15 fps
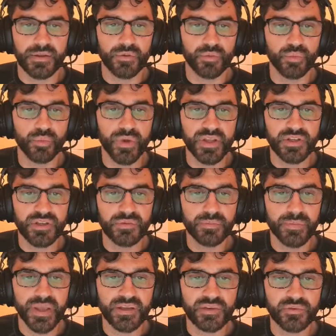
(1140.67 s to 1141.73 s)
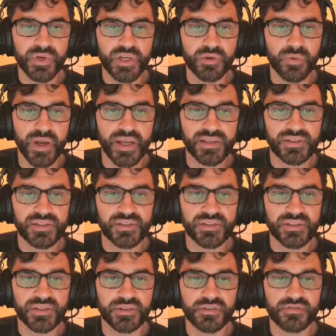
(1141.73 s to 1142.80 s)
when you make a request
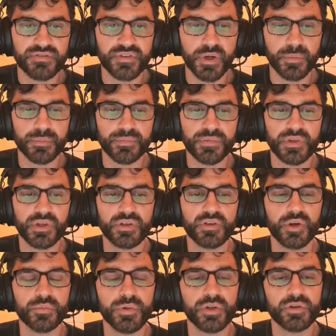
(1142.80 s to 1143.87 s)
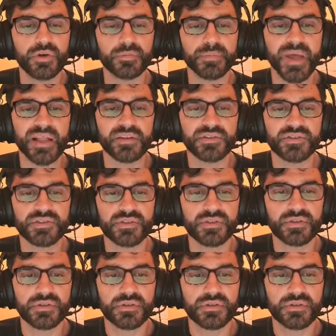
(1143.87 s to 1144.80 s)
from the global load balancer,